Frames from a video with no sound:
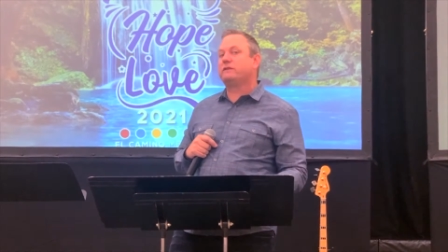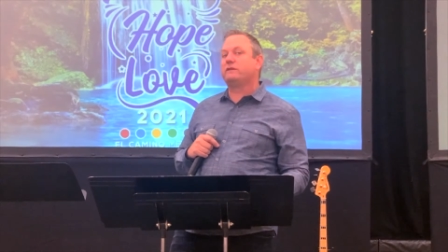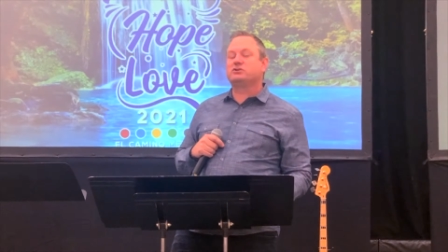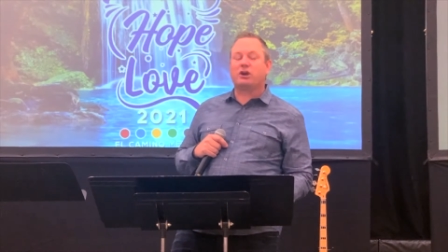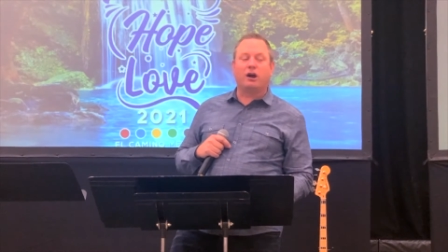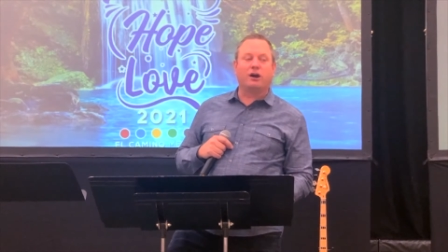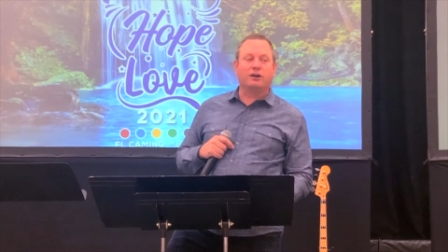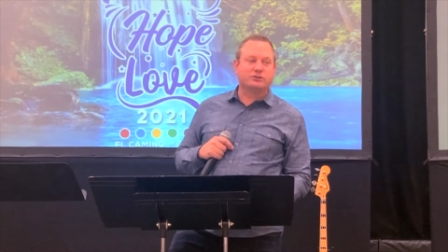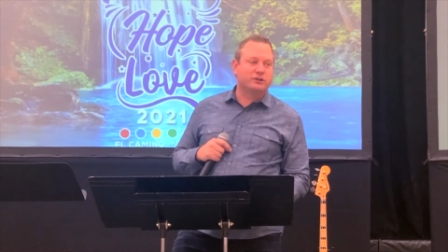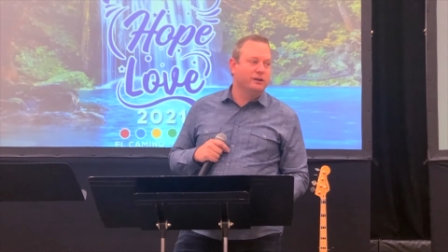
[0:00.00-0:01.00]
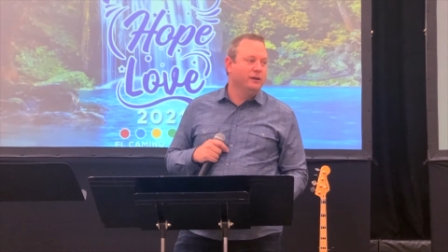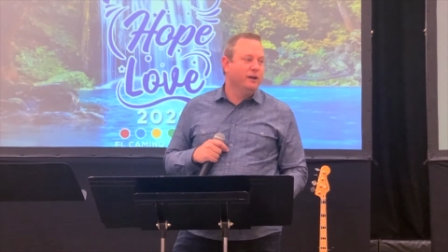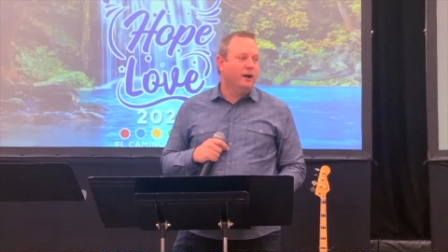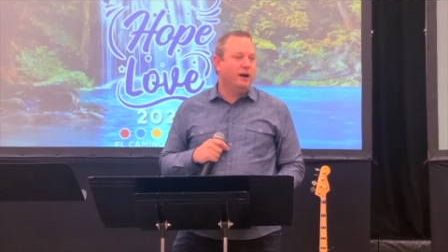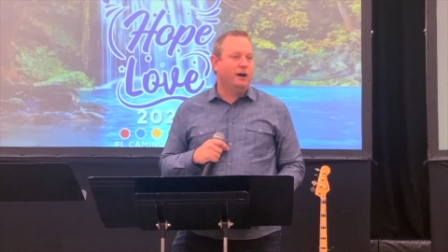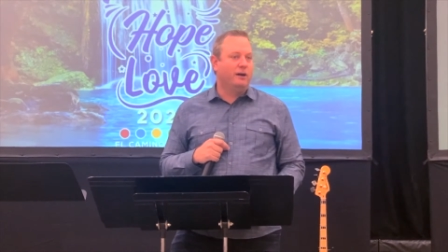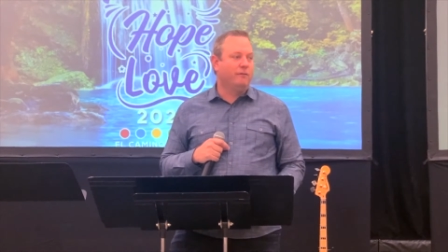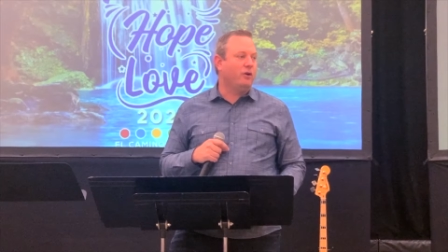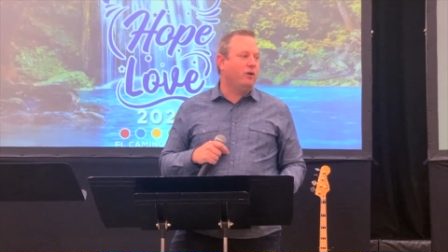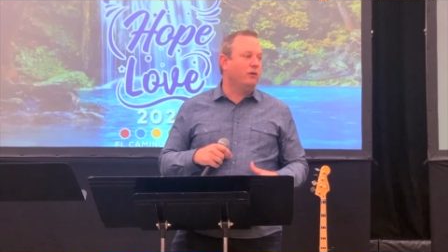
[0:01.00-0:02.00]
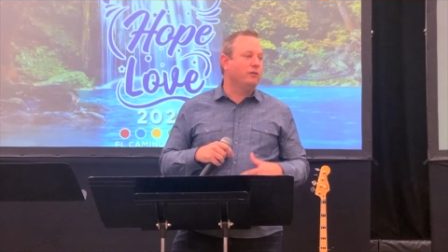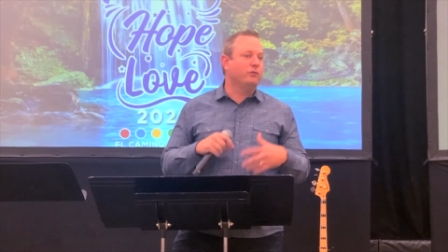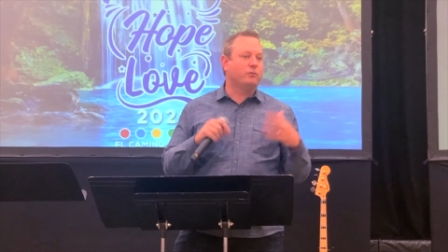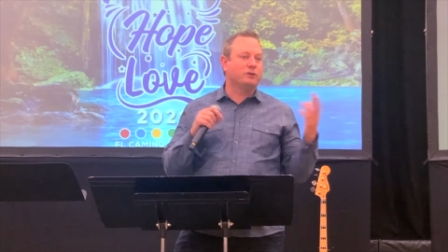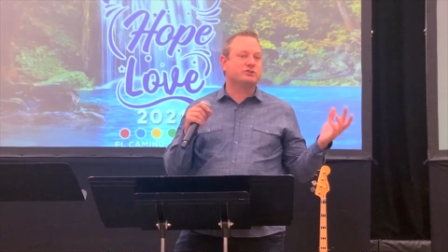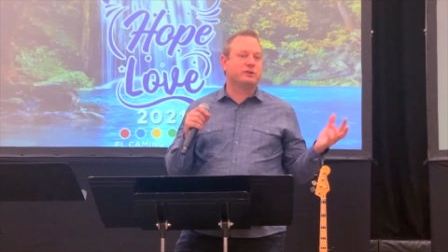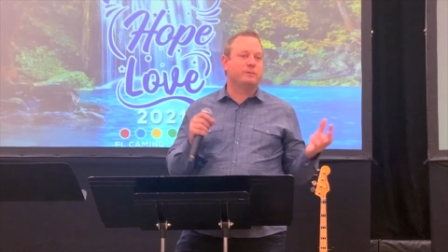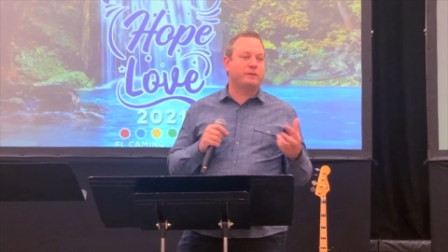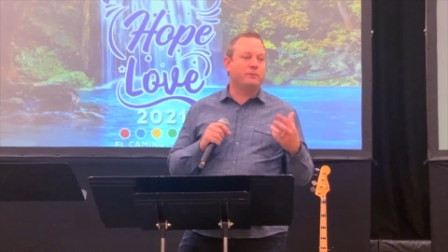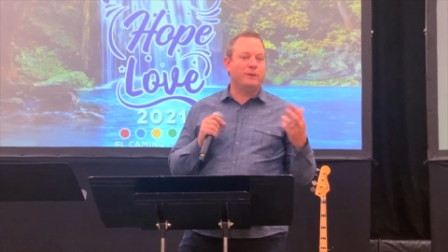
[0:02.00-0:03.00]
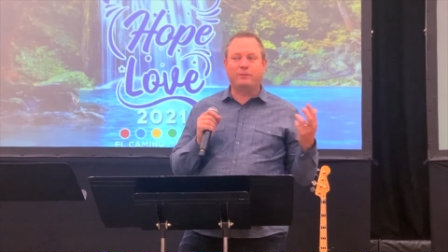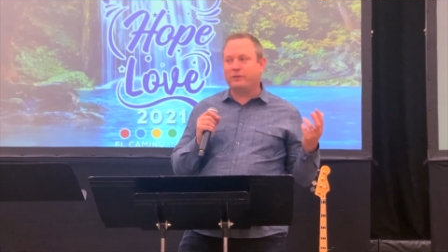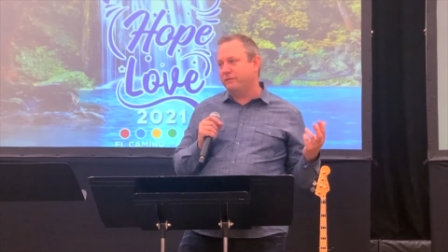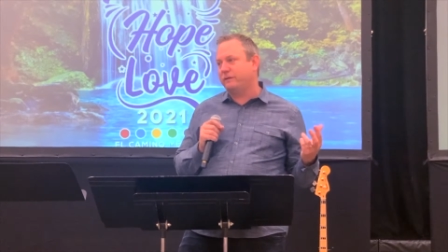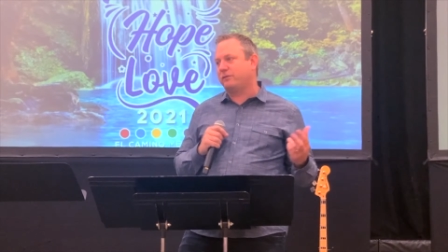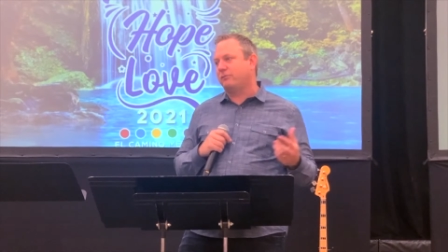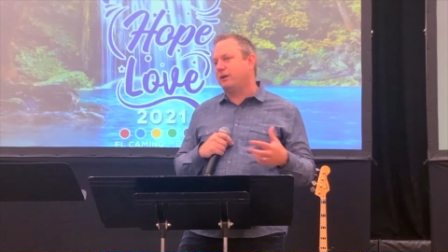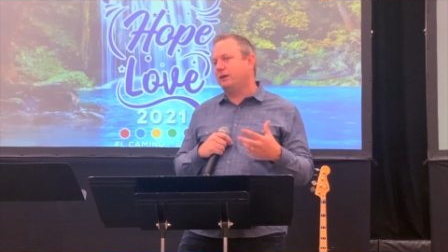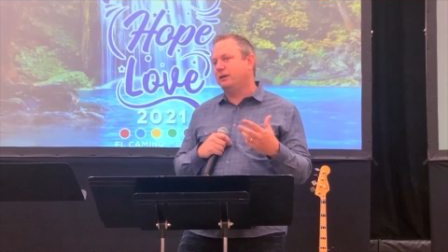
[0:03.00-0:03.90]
was in charge of all the worship of the people of Israel, right?